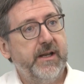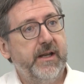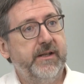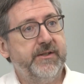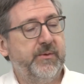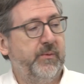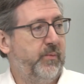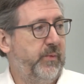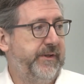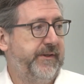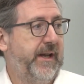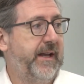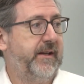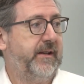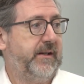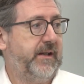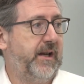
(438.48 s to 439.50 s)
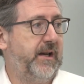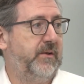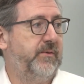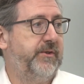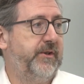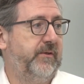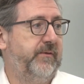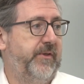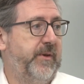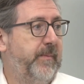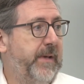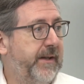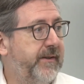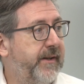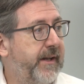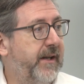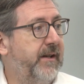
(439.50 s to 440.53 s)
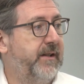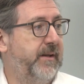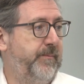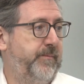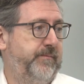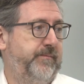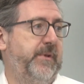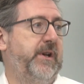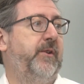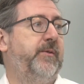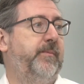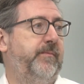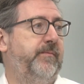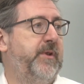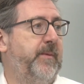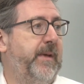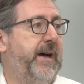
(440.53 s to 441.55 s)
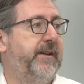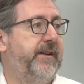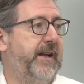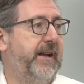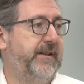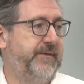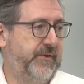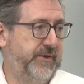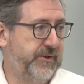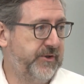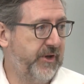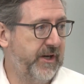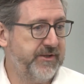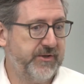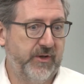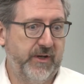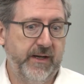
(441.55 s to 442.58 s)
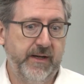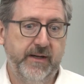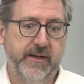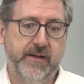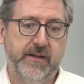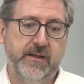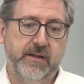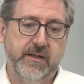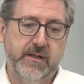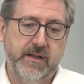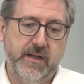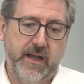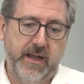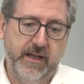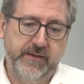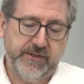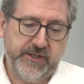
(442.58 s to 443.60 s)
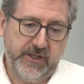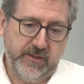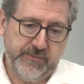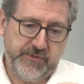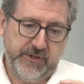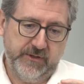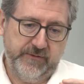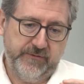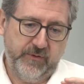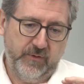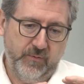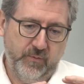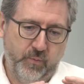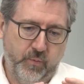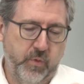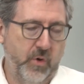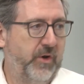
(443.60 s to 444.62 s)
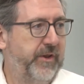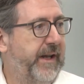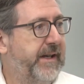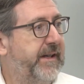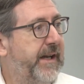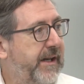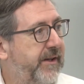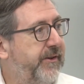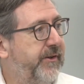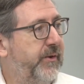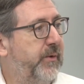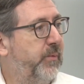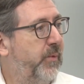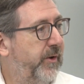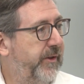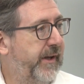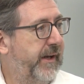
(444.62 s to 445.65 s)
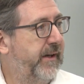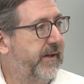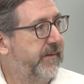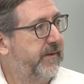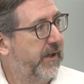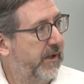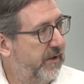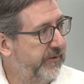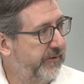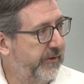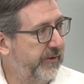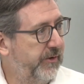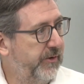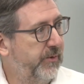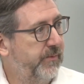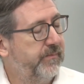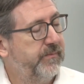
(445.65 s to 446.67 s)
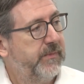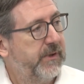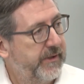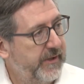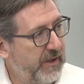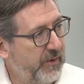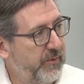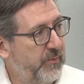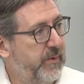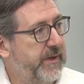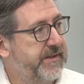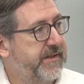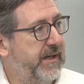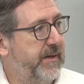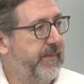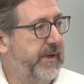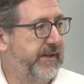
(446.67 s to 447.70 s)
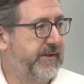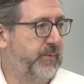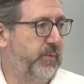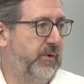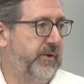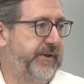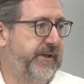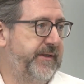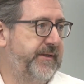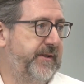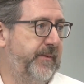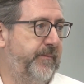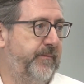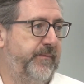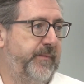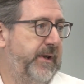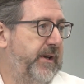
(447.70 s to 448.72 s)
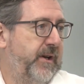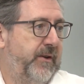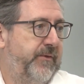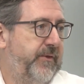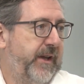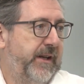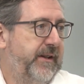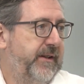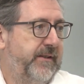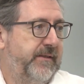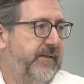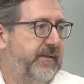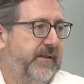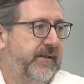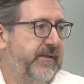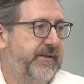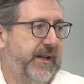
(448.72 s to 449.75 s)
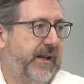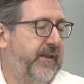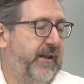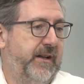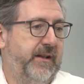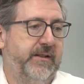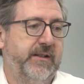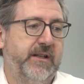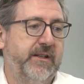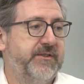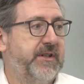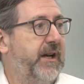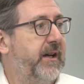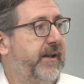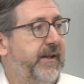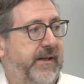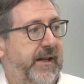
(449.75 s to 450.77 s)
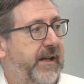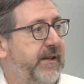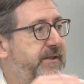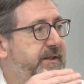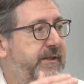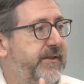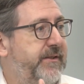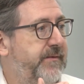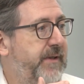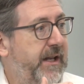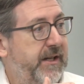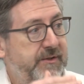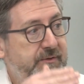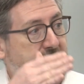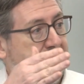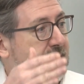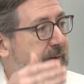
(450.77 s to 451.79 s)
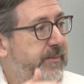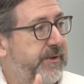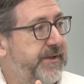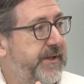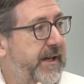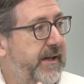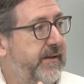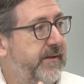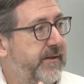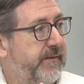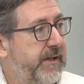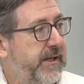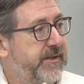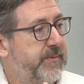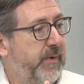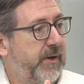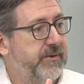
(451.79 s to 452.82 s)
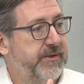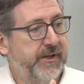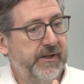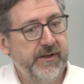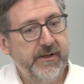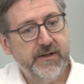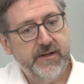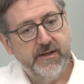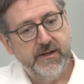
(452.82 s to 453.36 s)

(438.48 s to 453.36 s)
is that we take account of the mandate, the mandate for the Treasury in terms of what they can do and what they can't do, the risk limits, what is the, if they can say their target hedge is hedge 50% of an exposure,